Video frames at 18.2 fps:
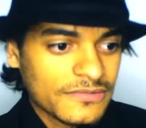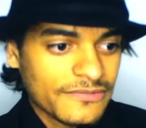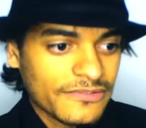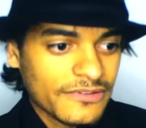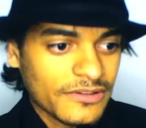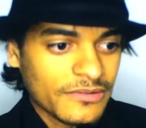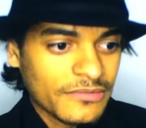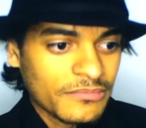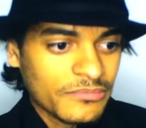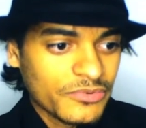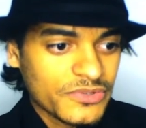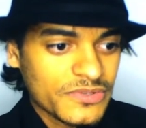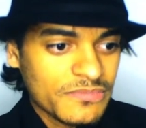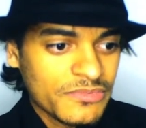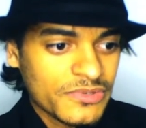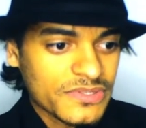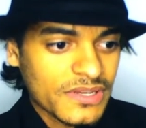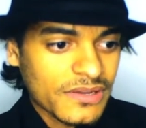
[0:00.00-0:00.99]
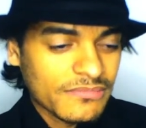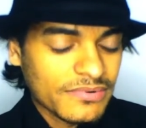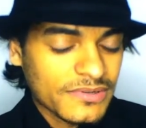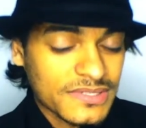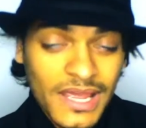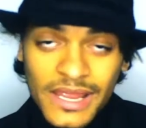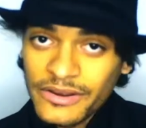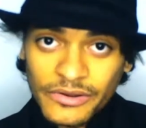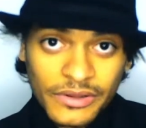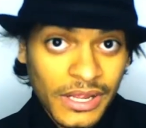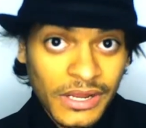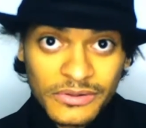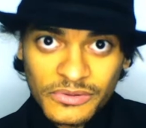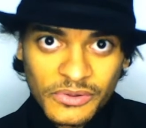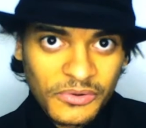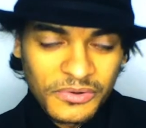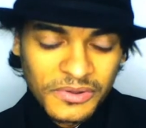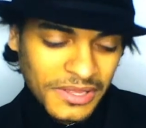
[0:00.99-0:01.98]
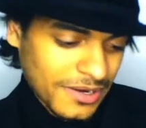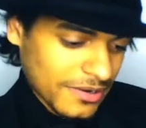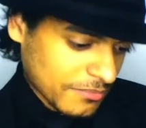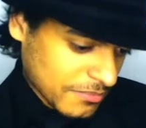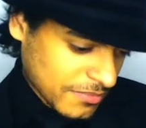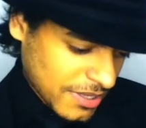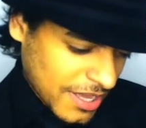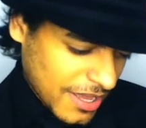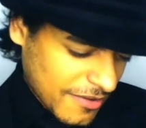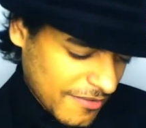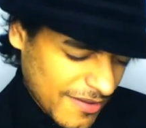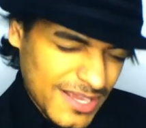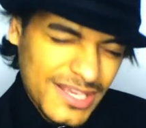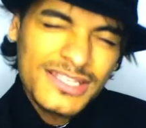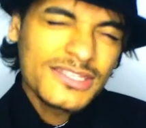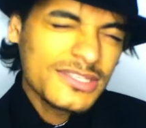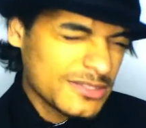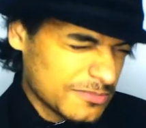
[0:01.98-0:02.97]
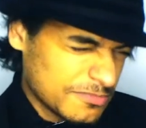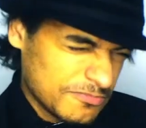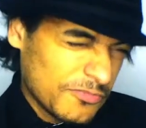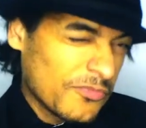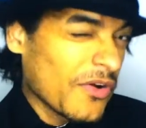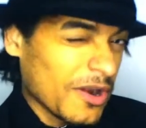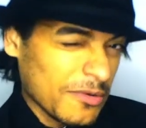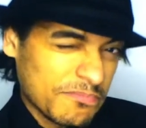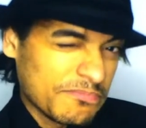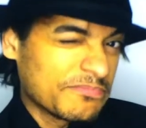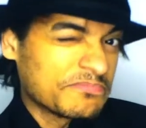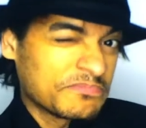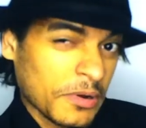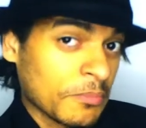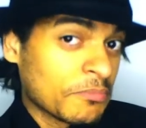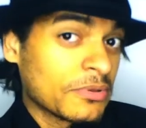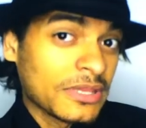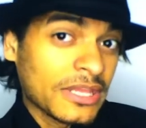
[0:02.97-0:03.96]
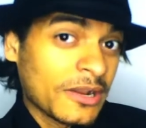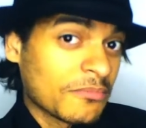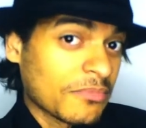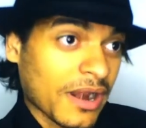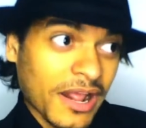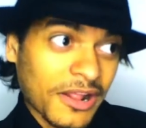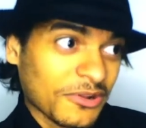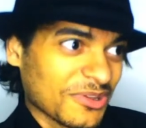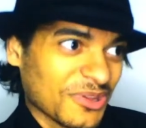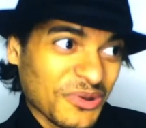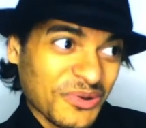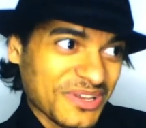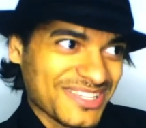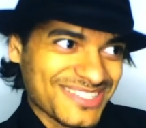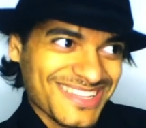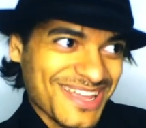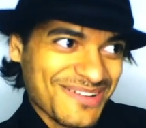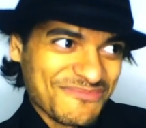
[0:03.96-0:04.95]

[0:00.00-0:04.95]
music composer. I don't know. He's very popular, but I don't know his name.